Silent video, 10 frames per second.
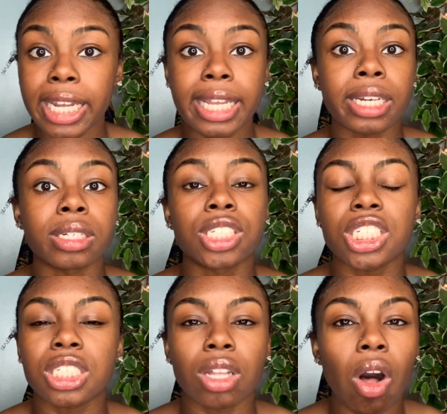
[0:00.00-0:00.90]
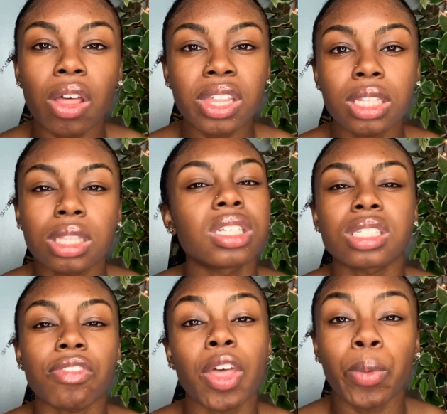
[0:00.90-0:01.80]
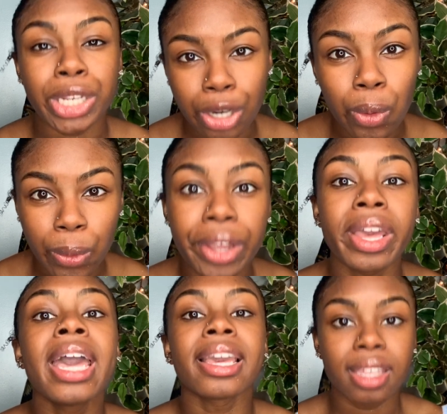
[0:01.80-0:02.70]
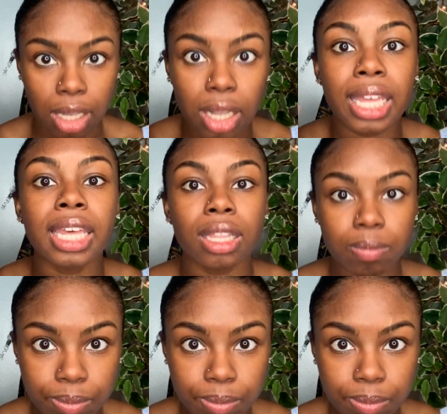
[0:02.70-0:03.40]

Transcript: and just all the, the stuff that we don't want. Yeah, it.